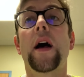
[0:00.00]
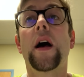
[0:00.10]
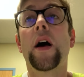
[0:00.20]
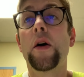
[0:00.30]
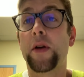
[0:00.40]

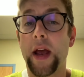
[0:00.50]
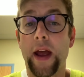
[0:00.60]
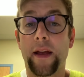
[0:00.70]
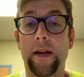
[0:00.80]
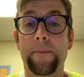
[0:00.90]

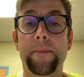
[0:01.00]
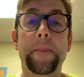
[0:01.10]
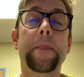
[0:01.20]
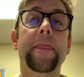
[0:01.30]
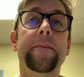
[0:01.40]
Okay.
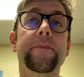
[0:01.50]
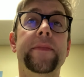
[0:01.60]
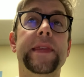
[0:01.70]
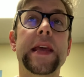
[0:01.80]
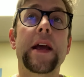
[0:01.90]

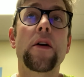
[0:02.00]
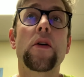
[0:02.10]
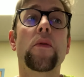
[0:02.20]
There